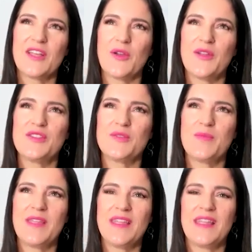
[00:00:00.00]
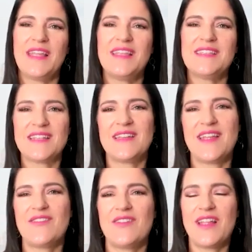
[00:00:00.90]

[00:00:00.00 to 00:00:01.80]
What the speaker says: going to be easy in an area